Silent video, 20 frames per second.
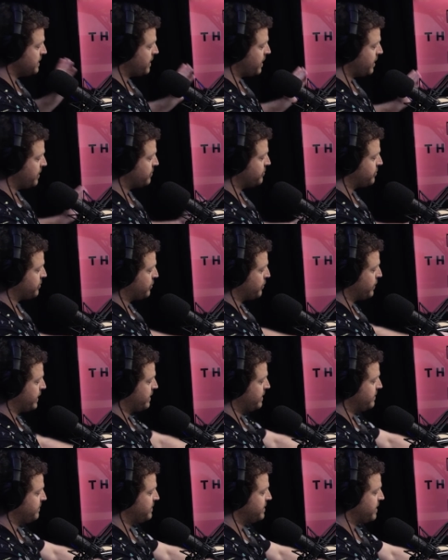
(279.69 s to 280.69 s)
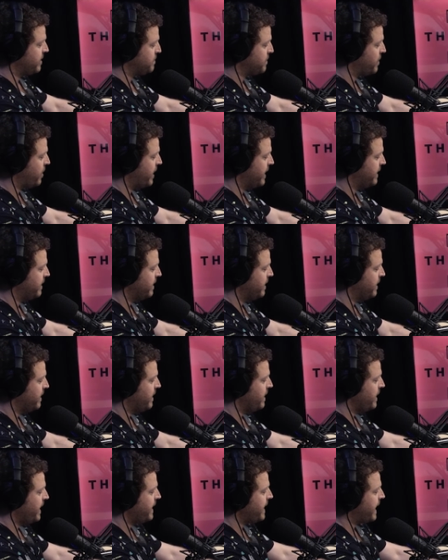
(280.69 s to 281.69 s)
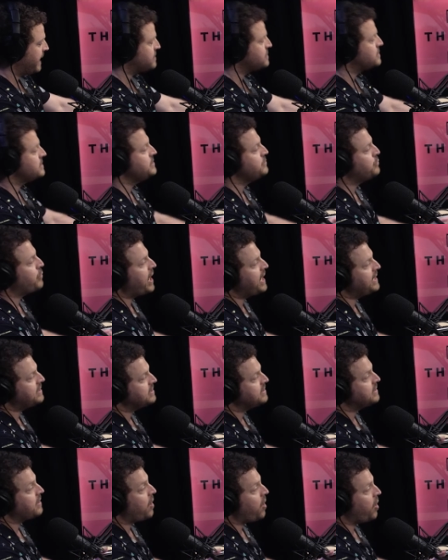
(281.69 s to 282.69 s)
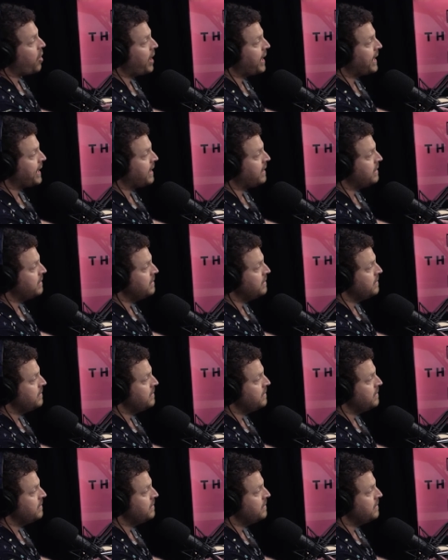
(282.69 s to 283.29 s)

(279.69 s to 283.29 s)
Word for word: go through quickly if you don't mind it actually rated higher